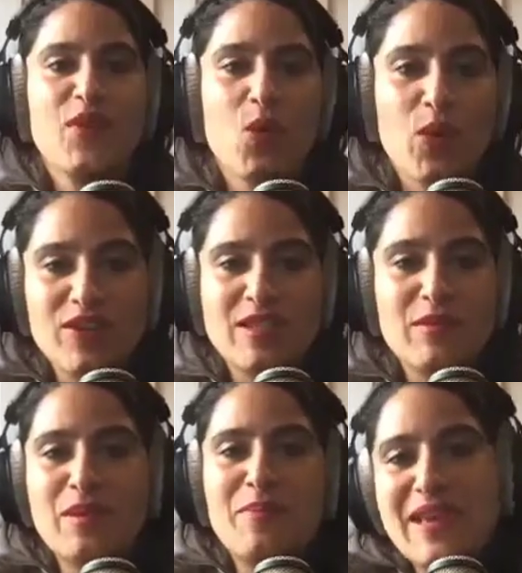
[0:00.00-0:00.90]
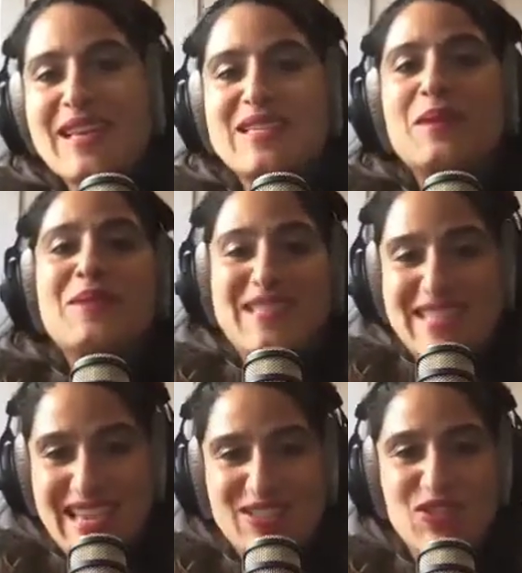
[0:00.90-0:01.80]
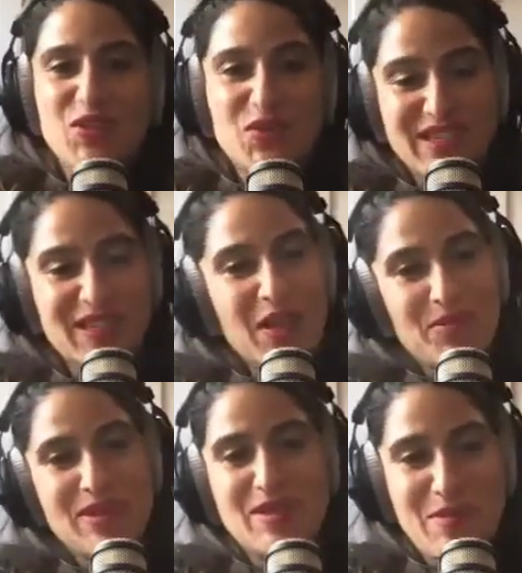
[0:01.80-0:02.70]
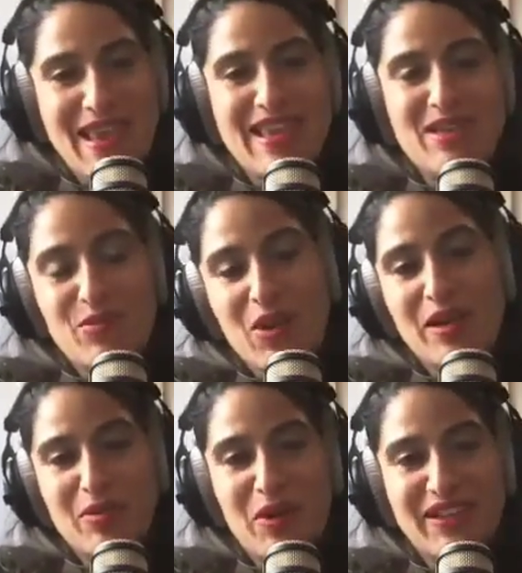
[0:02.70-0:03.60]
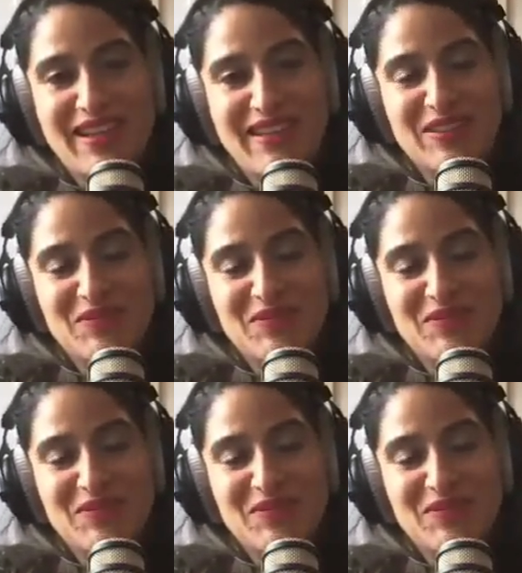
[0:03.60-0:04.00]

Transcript: What are some of the biggest mistakes you've seen companies make in product marketing?